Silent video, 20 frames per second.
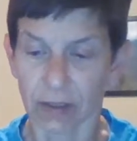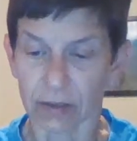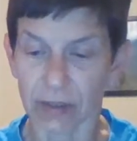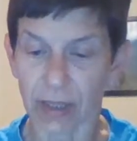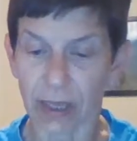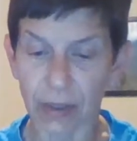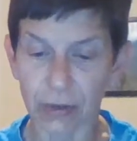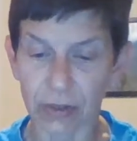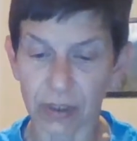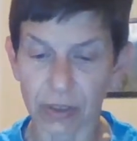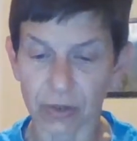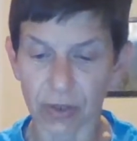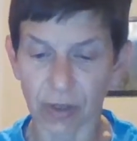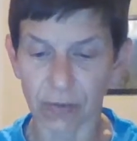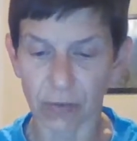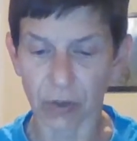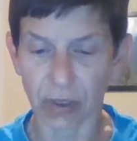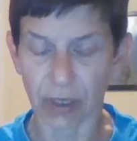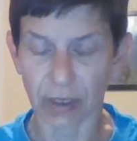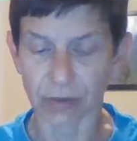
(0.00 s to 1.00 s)
Loudly,
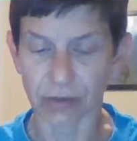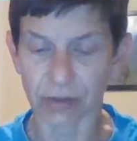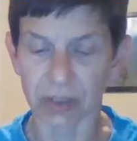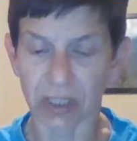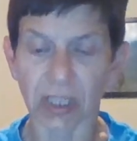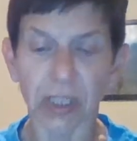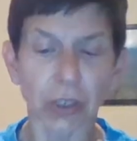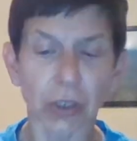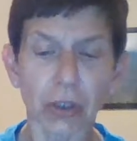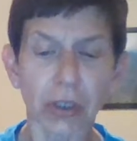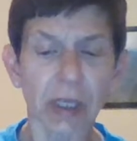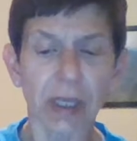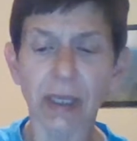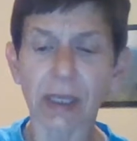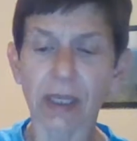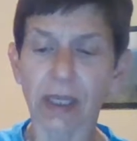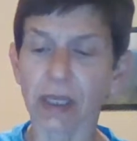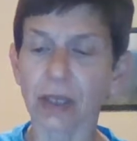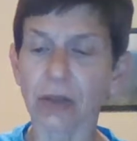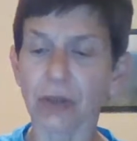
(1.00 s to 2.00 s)
Trevor announced, "Hear
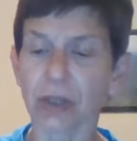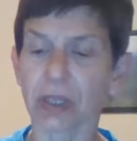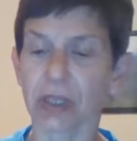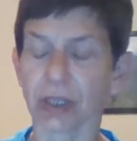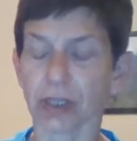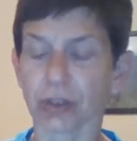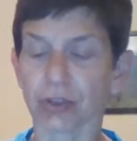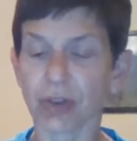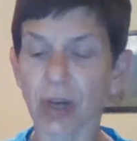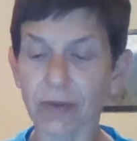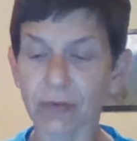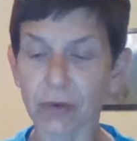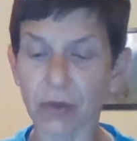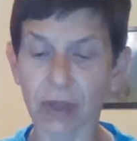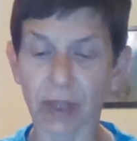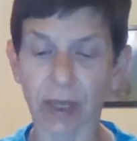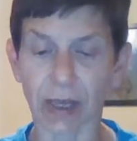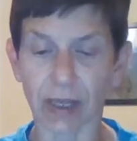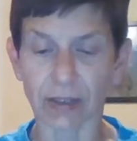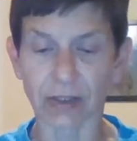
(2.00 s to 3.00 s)
ye, hear ye! Trevor
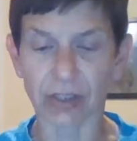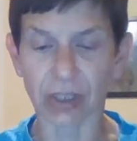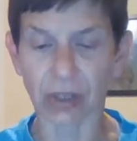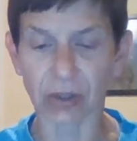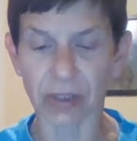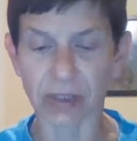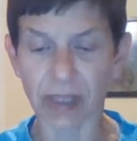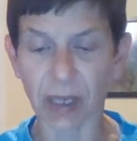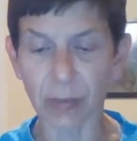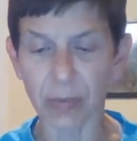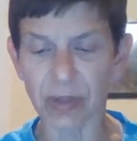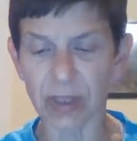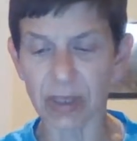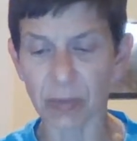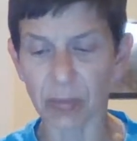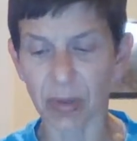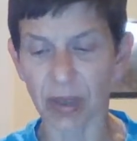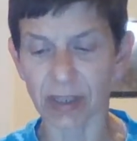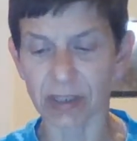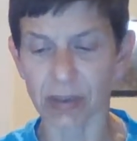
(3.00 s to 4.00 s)
lad shall attempt the
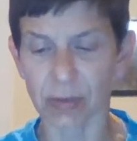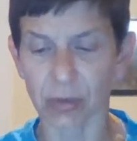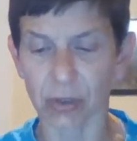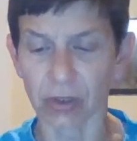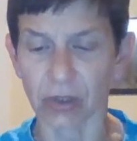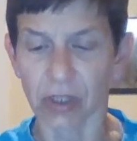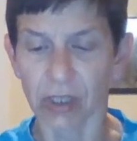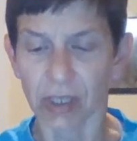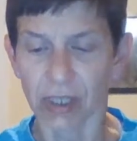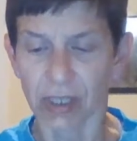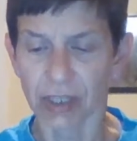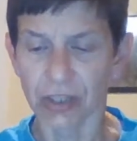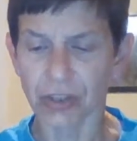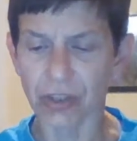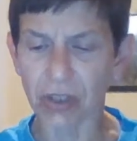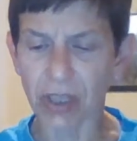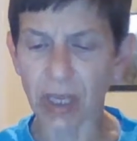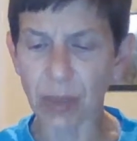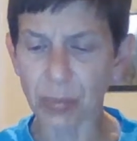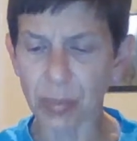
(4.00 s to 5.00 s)
impossible. He
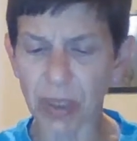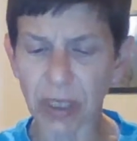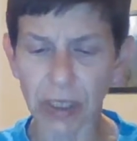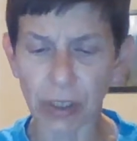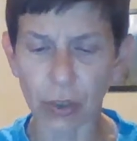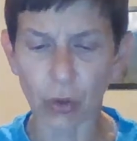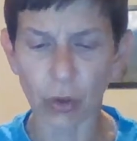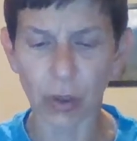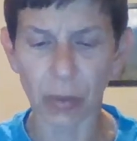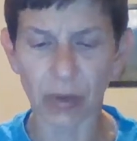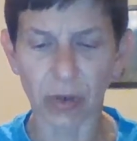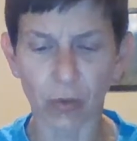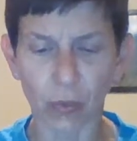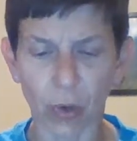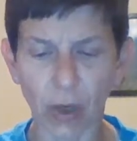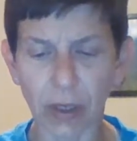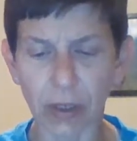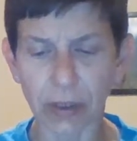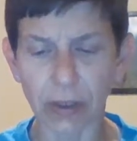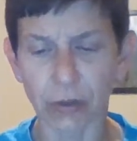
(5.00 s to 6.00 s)
shall get Petey Corbin
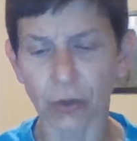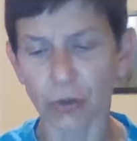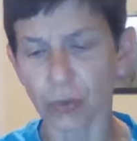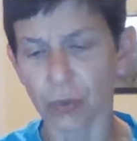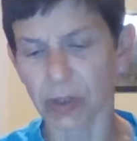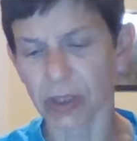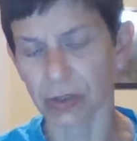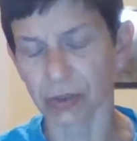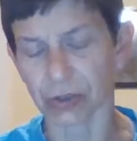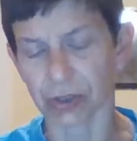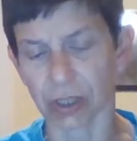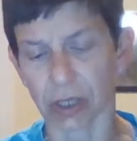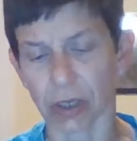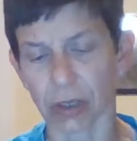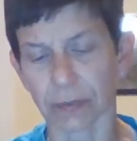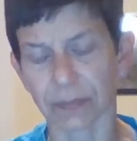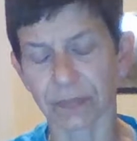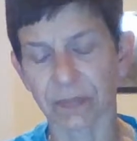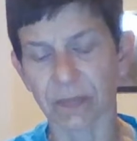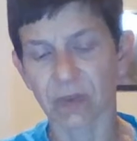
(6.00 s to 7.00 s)
one new wheelchair."